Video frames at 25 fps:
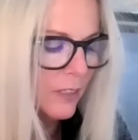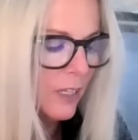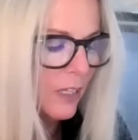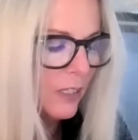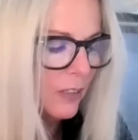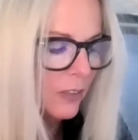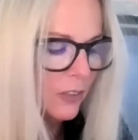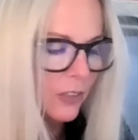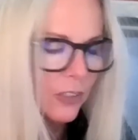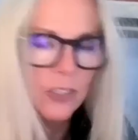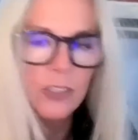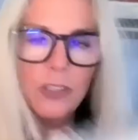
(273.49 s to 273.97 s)

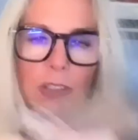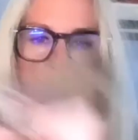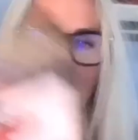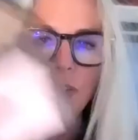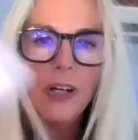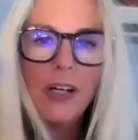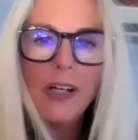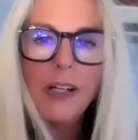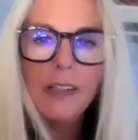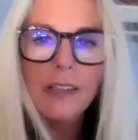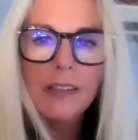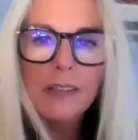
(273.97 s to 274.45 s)
not looking
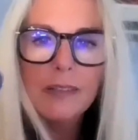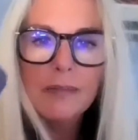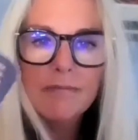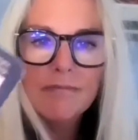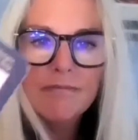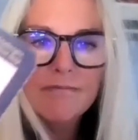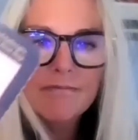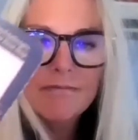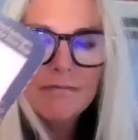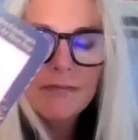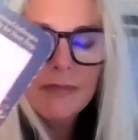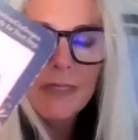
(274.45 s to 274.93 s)
great
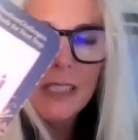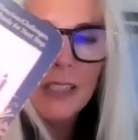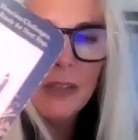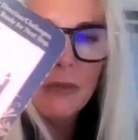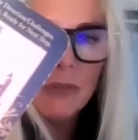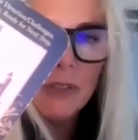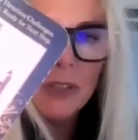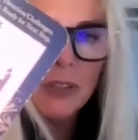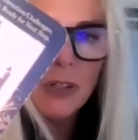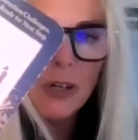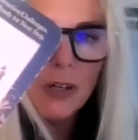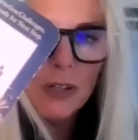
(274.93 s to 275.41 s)

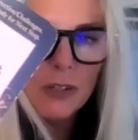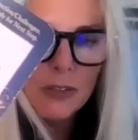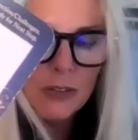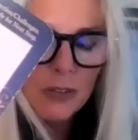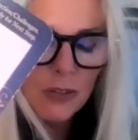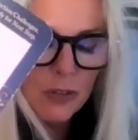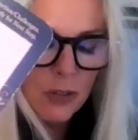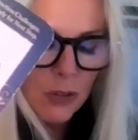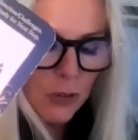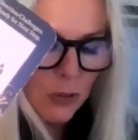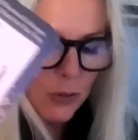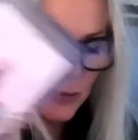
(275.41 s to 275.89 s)
in
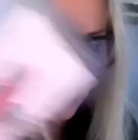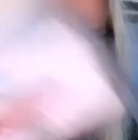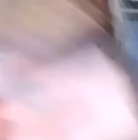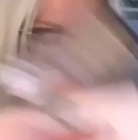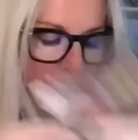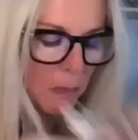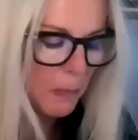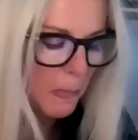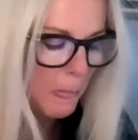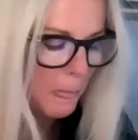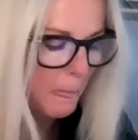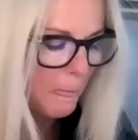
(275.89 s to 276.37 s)
regards to